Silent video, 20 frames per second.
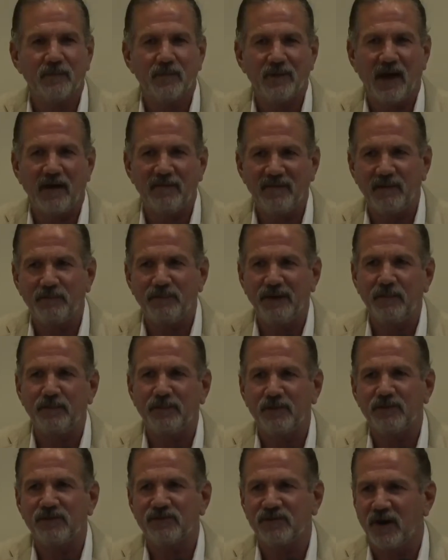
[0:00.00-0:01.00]
I've had
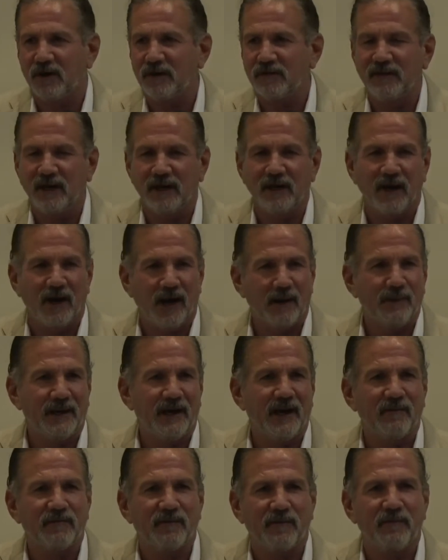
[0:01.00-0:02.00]
people who started taking
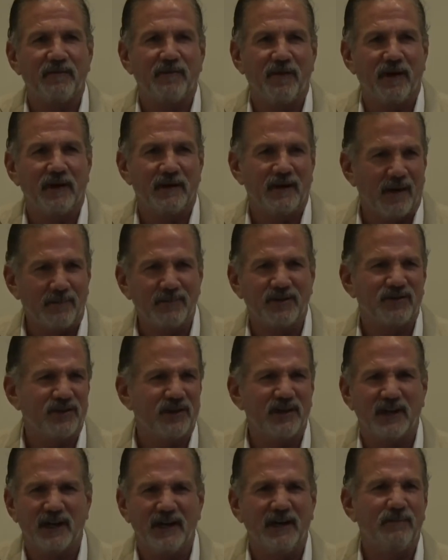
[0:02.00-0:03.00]
Ibogaine for fun. I'm just
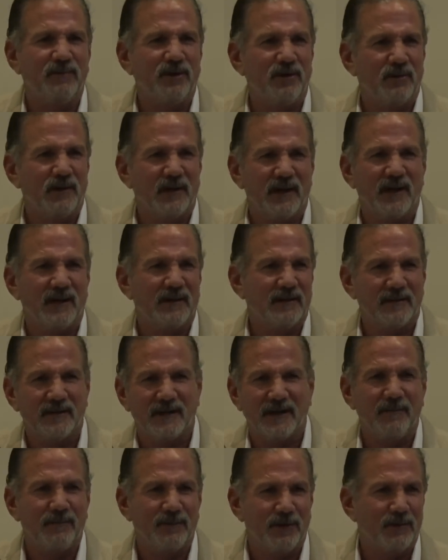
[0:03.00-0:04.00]
going to keep doing it
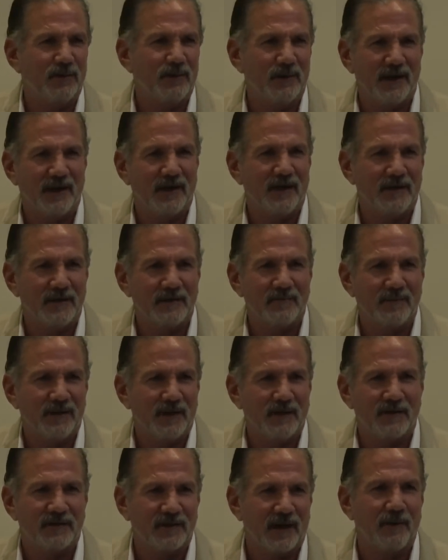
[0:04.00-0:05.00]
and
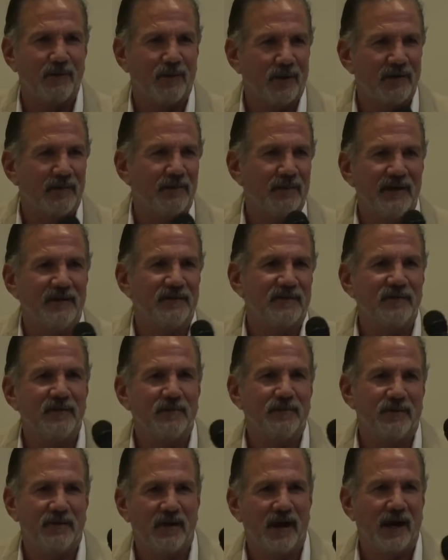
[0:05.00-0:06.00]
because I want to be
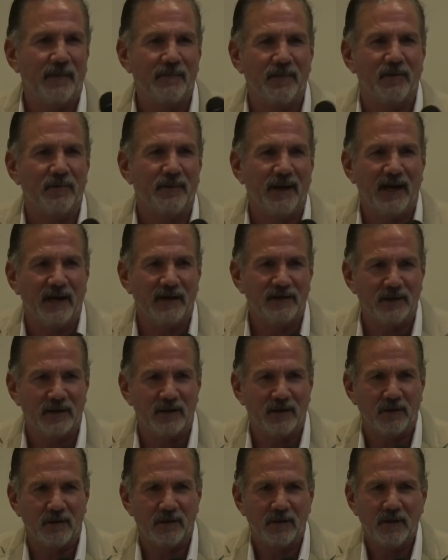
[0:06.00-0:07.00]
super Ibo
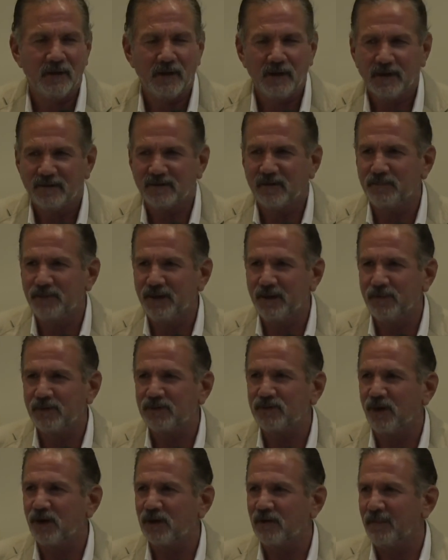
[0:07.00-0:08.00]
man, Some people
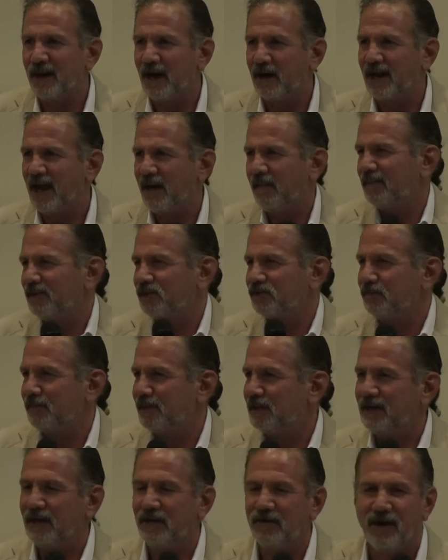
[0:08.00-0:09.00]
talk about how much
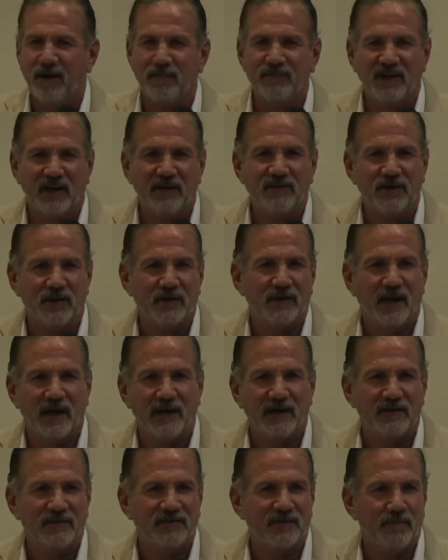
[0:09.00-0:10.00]
milligrams they took
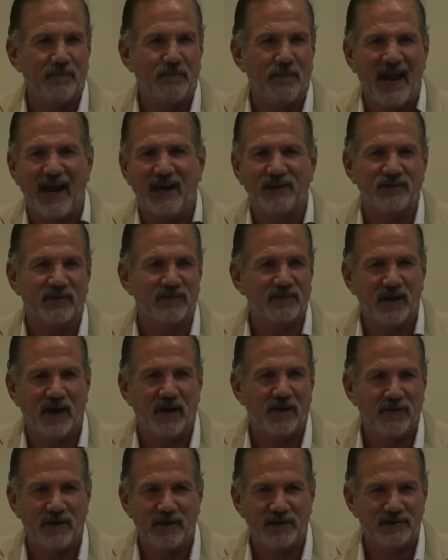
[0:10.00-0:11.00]
like it's some badge of
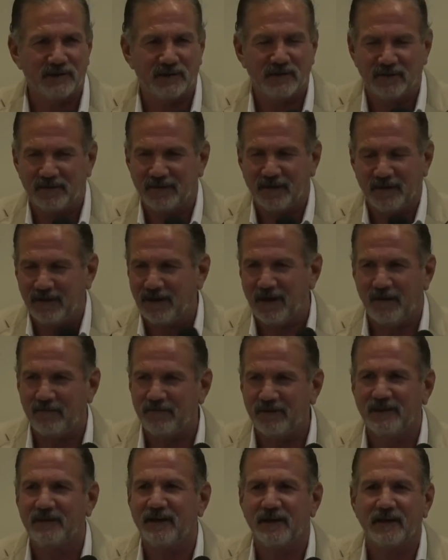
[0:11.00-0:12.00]
courage, and how
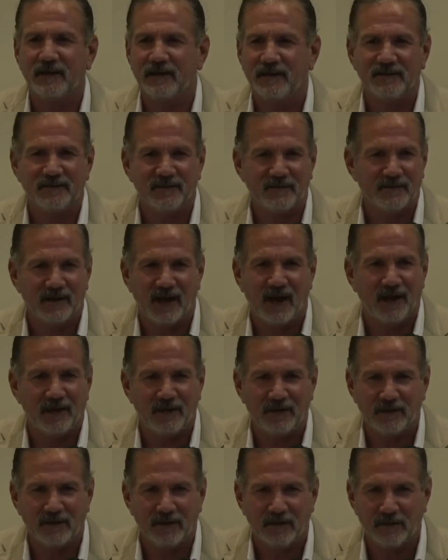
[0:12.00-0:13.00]
ridiculous is that,
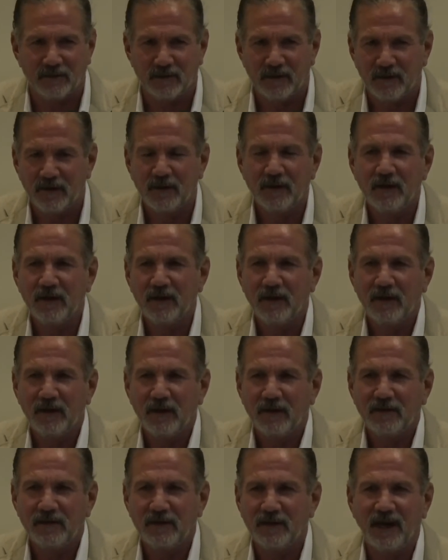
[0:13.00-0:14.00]

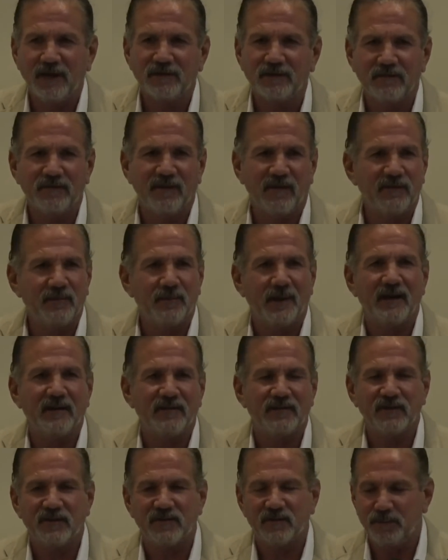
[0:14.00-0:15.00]
The nature of
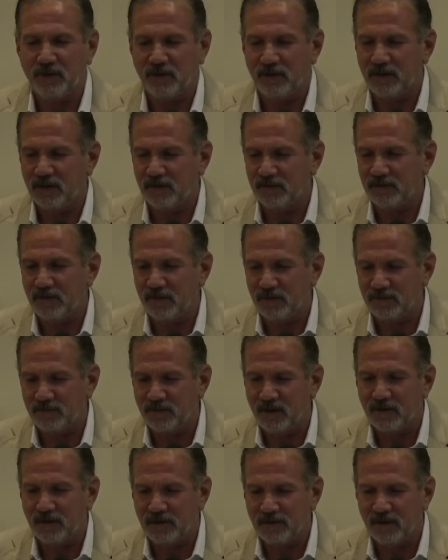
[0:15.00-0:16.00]
everybody's experience is
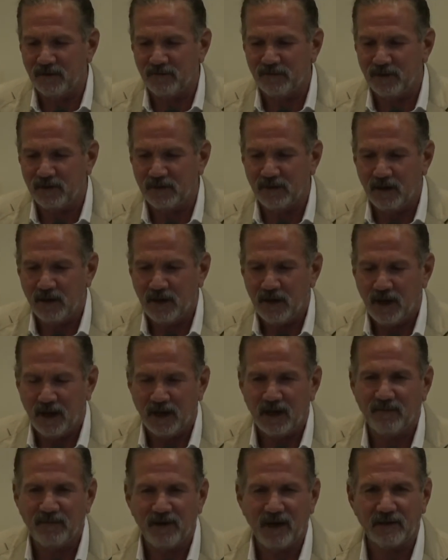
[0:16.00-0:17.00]
very different.
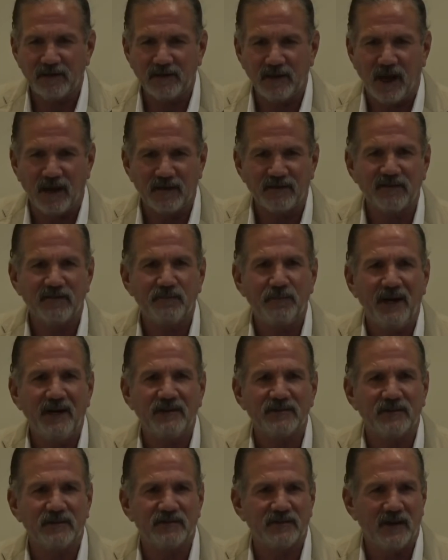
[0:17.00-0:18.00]
And I've had lots of
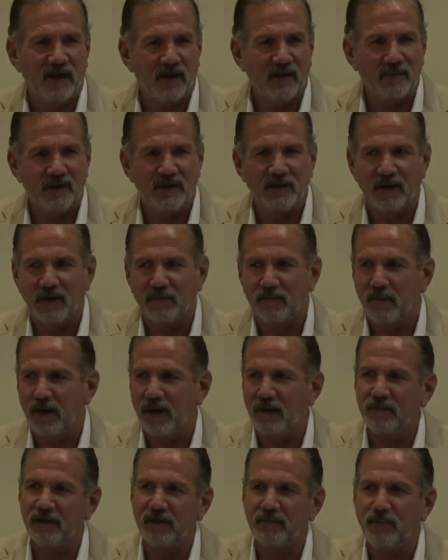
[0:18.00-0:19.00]
patients tell me that
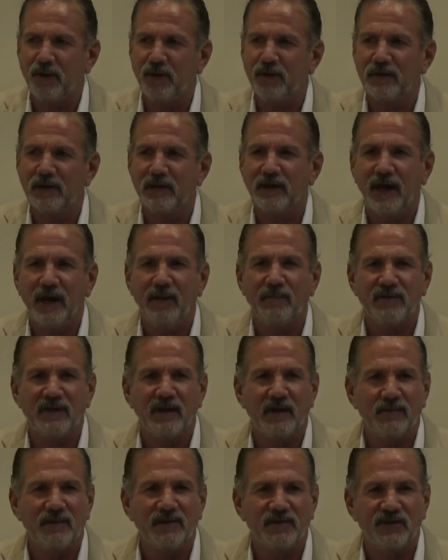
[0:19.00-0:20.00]
Mama Iboga came to
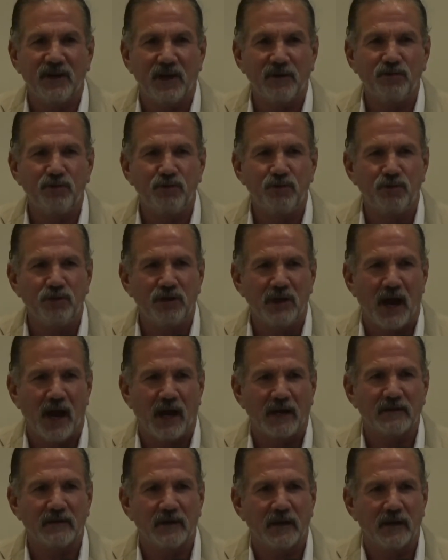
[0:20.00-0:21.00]
them and said, do
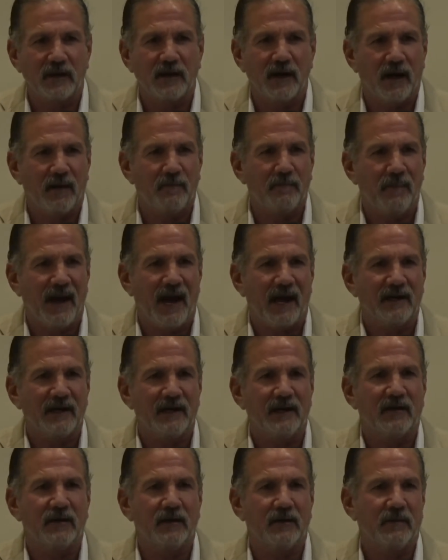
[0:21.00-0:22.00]
not come back
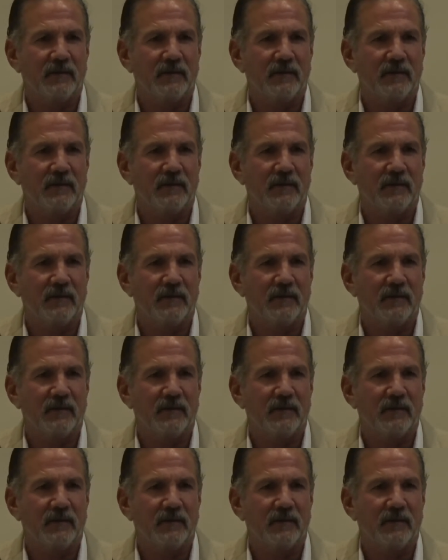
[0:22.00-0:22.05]
here.